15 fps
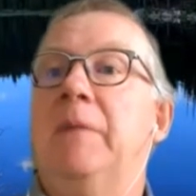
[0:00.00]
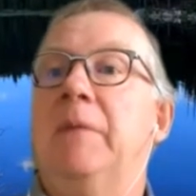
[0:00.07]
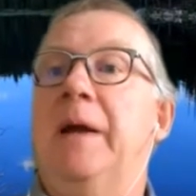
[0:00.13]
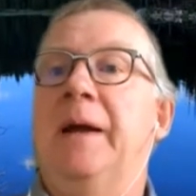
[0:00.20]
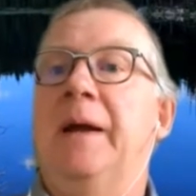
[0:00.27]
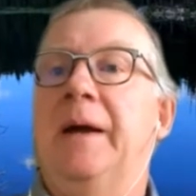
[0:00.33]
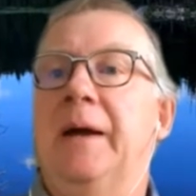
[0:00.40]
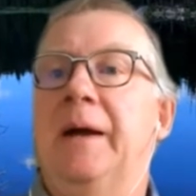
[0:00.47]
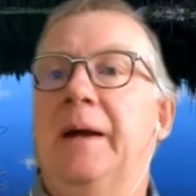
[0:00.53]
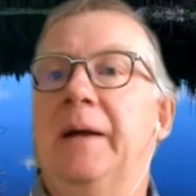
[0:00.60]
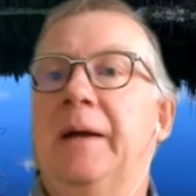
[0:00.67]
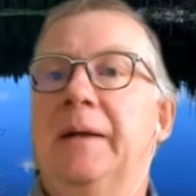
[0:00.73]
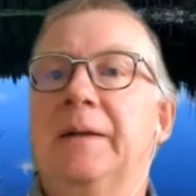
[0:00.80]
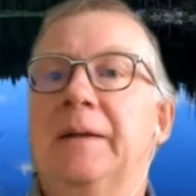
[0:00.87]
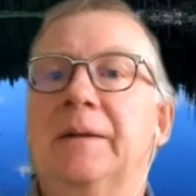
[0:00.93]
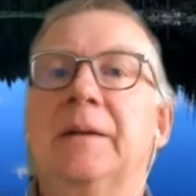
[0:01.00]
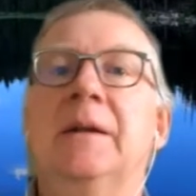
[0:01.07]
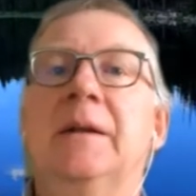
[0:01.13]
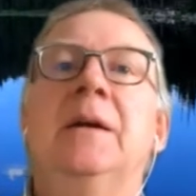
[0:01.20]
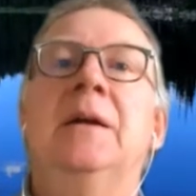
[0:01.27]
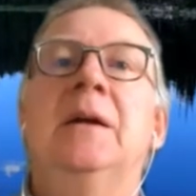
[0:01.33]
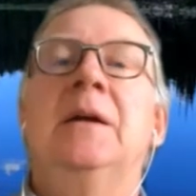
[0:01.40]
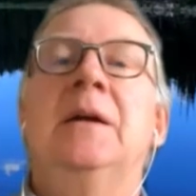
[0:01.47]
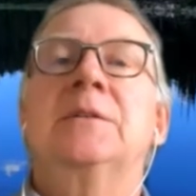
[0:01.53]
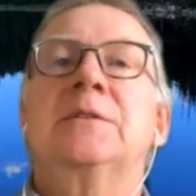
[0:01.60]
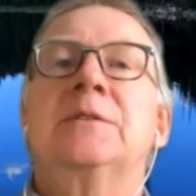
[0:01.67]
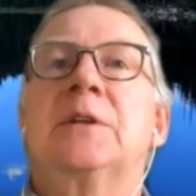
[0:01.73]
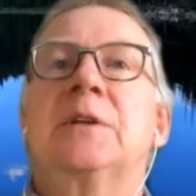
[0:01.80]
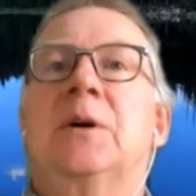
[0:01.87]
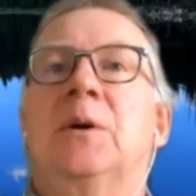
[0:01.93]
And
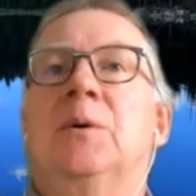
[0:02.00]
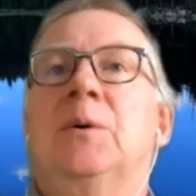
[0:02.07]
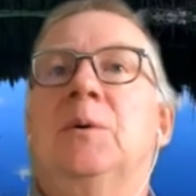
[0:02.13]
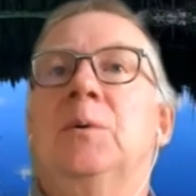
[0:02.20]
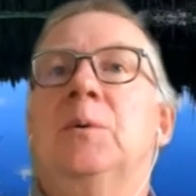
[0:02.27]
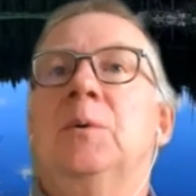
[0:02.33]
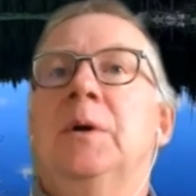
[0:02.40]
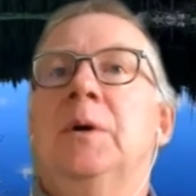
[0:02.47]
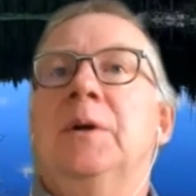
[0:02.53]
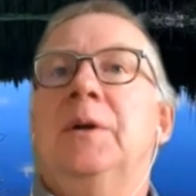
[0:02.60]
so